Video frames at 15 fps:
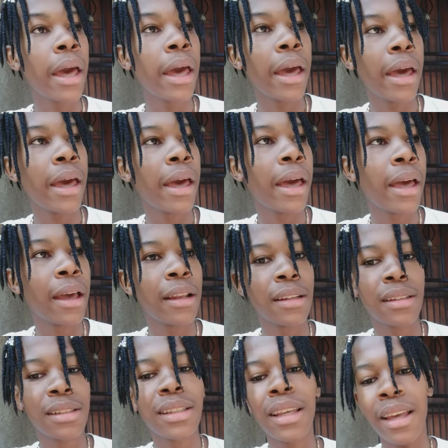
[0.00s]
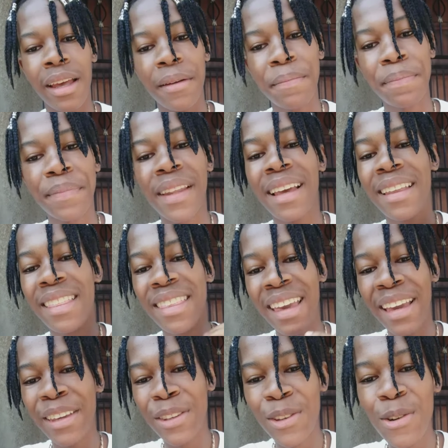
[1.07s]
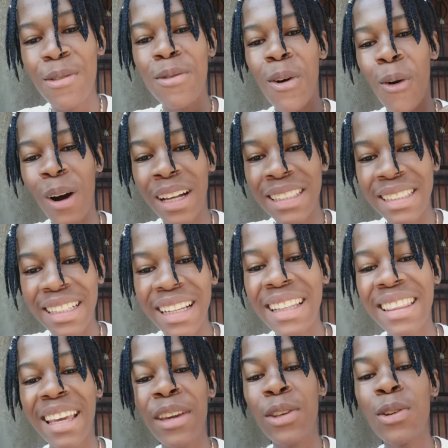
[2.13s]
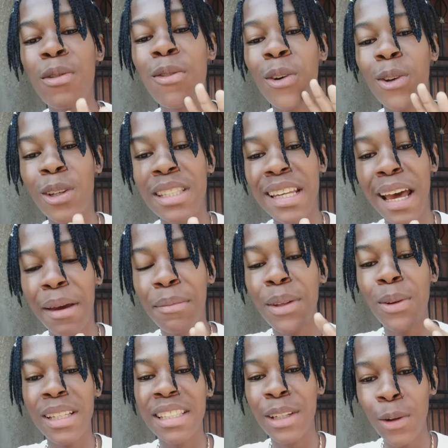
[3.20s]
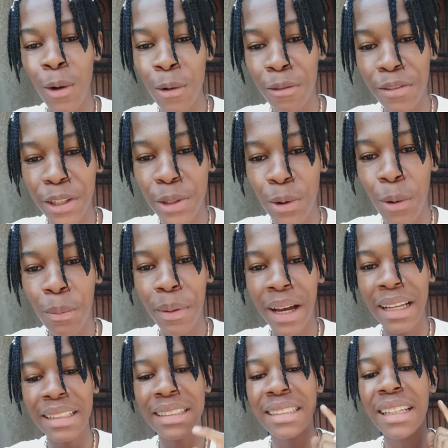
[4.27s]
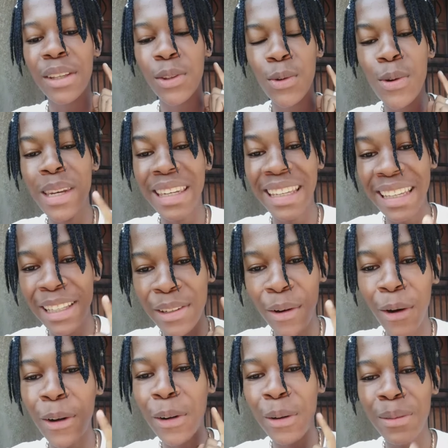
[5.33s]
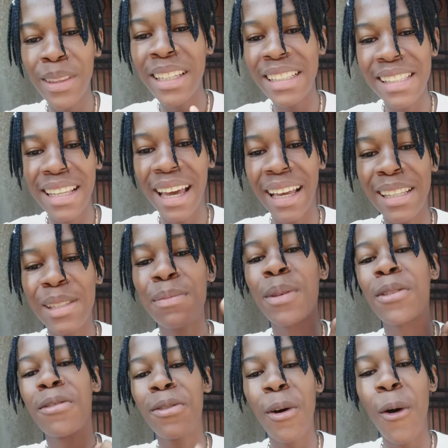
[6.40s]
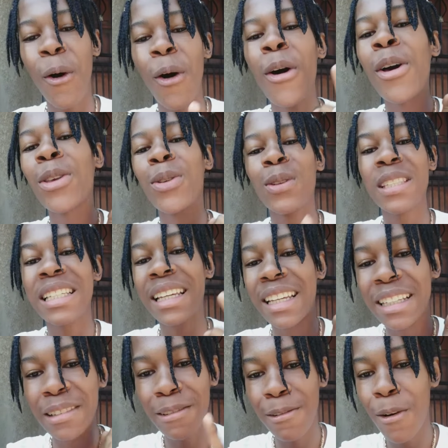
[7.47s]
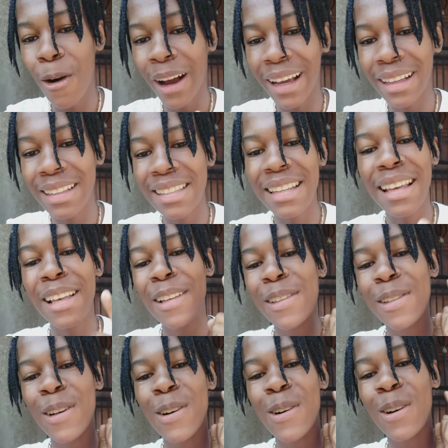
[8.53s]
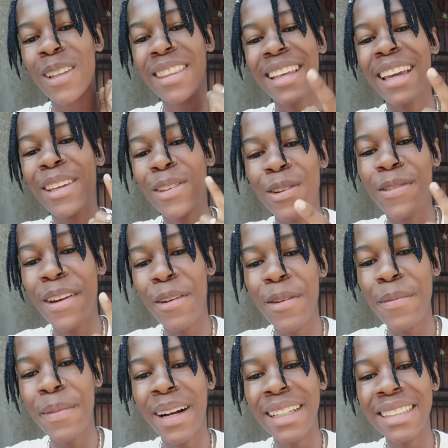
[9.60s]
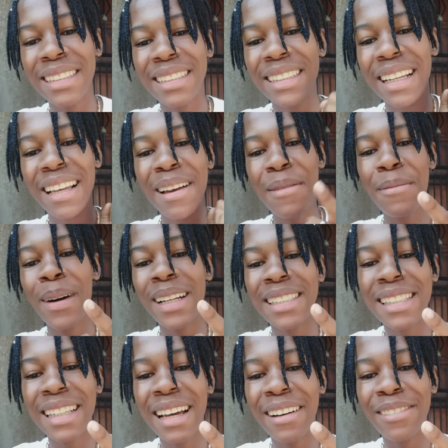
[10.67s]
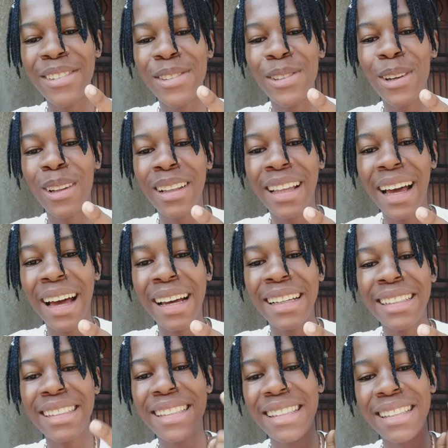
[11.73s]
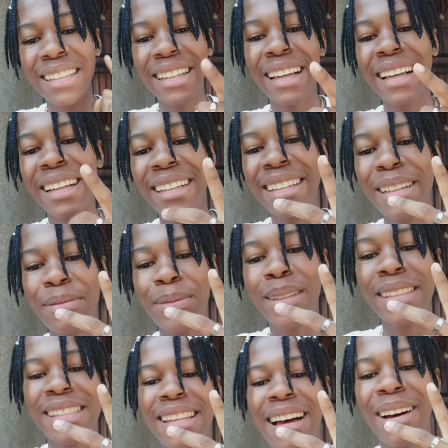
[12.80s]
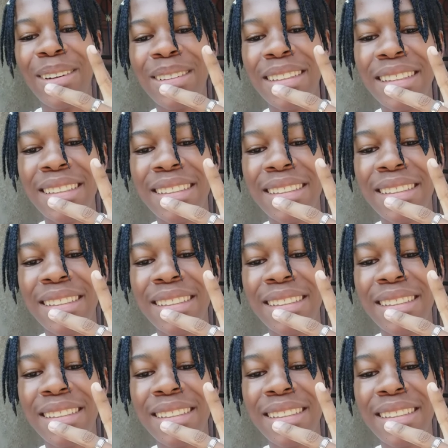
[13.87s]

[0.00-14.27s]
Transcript: And yeah, thank you for watching. Thank you for your time. It was a long video, but you need all of this, guys, before you trade forex. So thank you very much. Much love to you all, guys. Peace out.